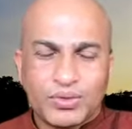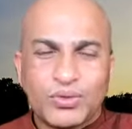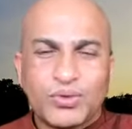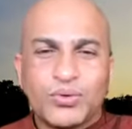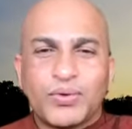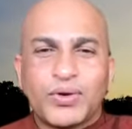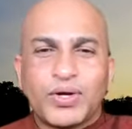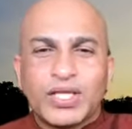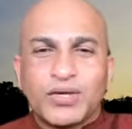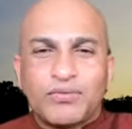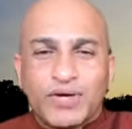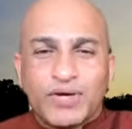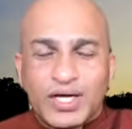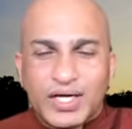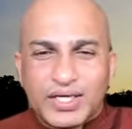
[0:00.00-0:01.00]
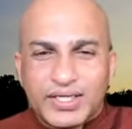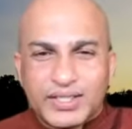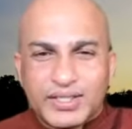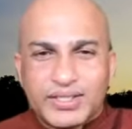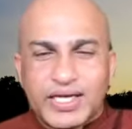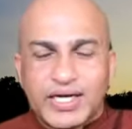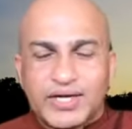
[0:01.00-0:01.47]
Who won the world?
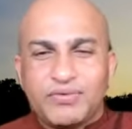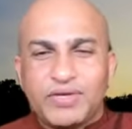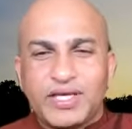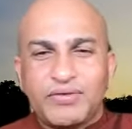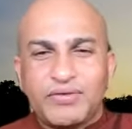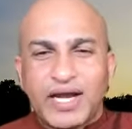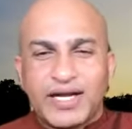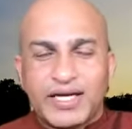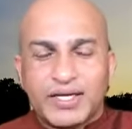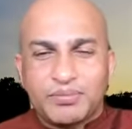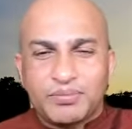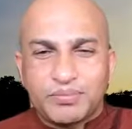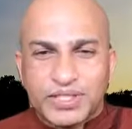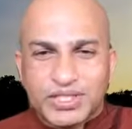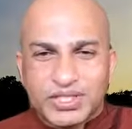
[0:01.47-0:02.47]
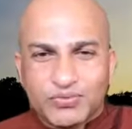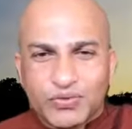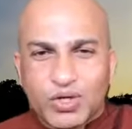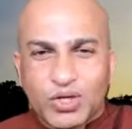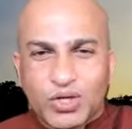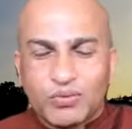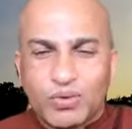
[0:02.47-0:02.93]
That we had the First
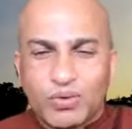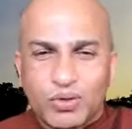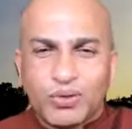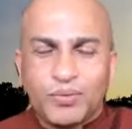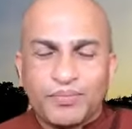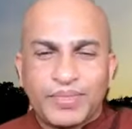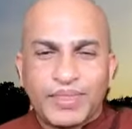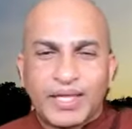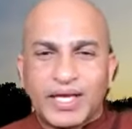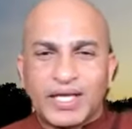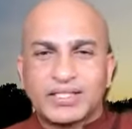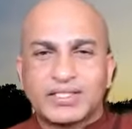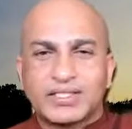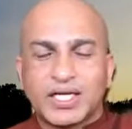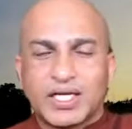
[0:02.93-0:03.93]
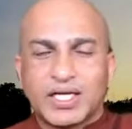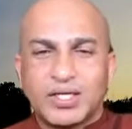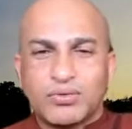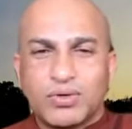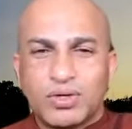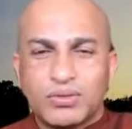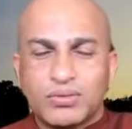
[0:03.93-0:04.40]
World War and Second
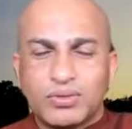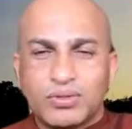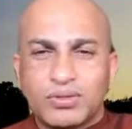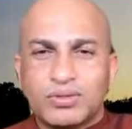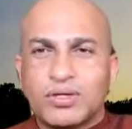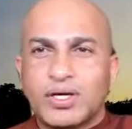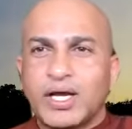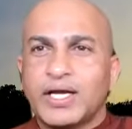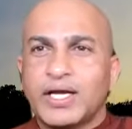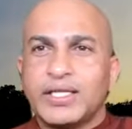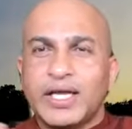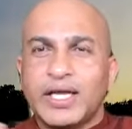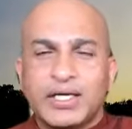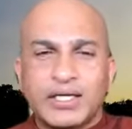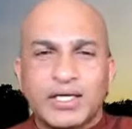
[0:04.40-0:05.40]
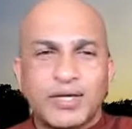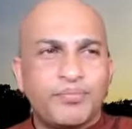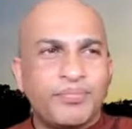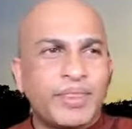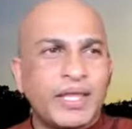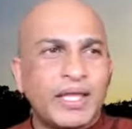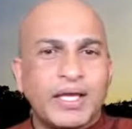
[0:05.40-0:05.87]
World War, and then
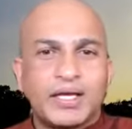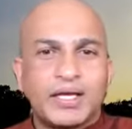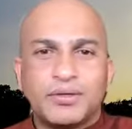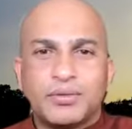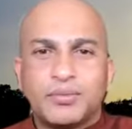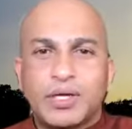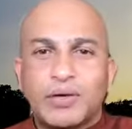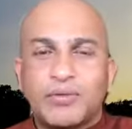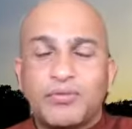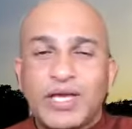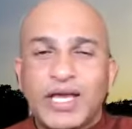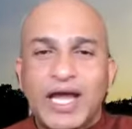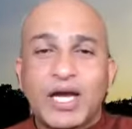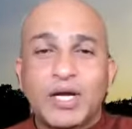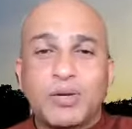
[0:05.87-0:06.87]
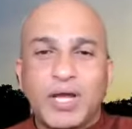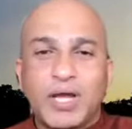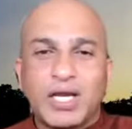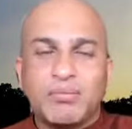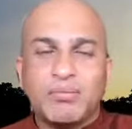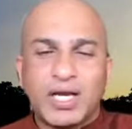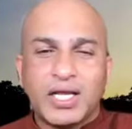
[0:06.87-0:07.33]
we had
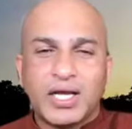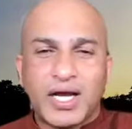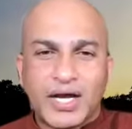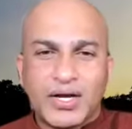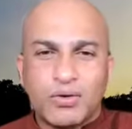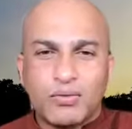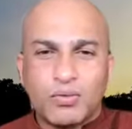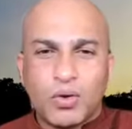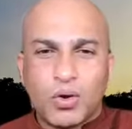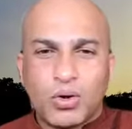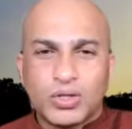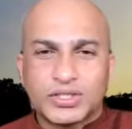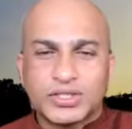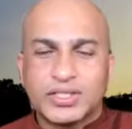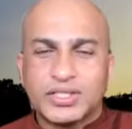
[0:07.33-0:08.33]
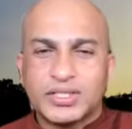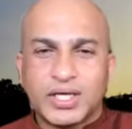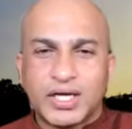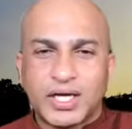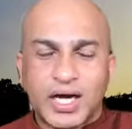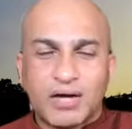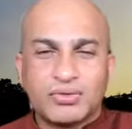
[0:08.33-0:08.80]
many kind of wars in
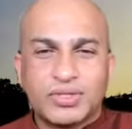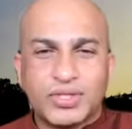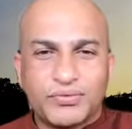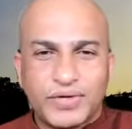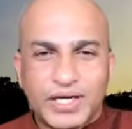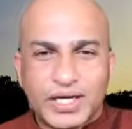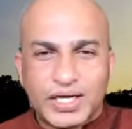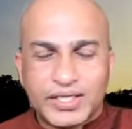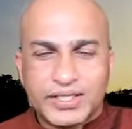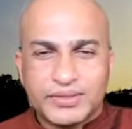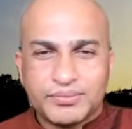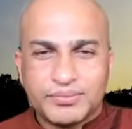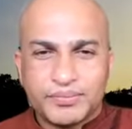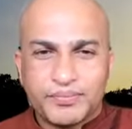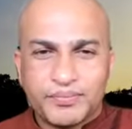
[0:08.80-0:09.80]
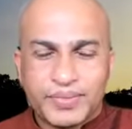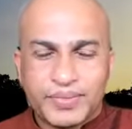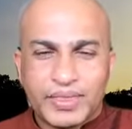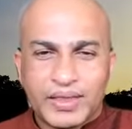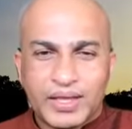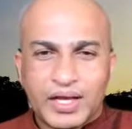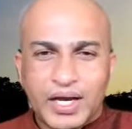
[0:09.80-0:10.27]
around the world.
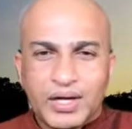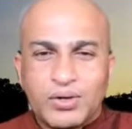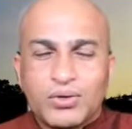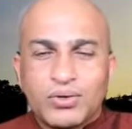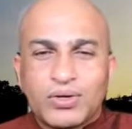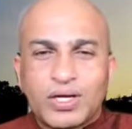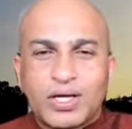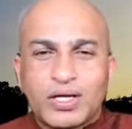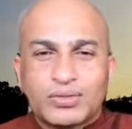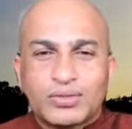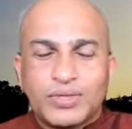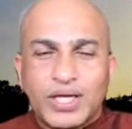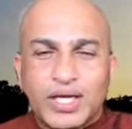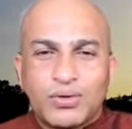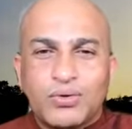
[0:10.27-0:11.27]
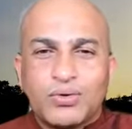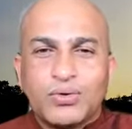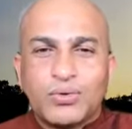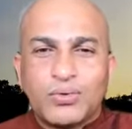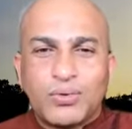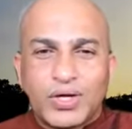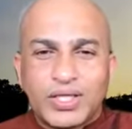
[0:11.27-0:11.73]
And look today,
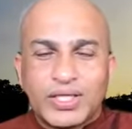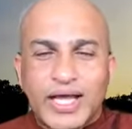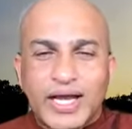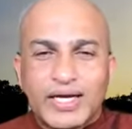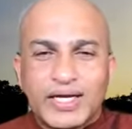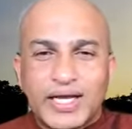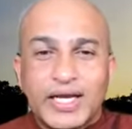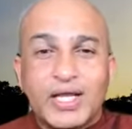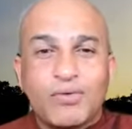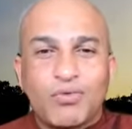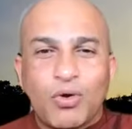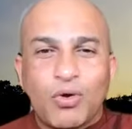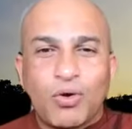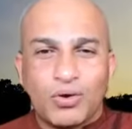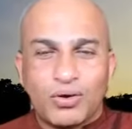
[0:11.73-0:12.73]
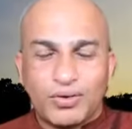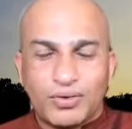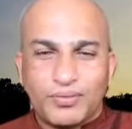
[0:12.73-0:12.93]
who won that any war?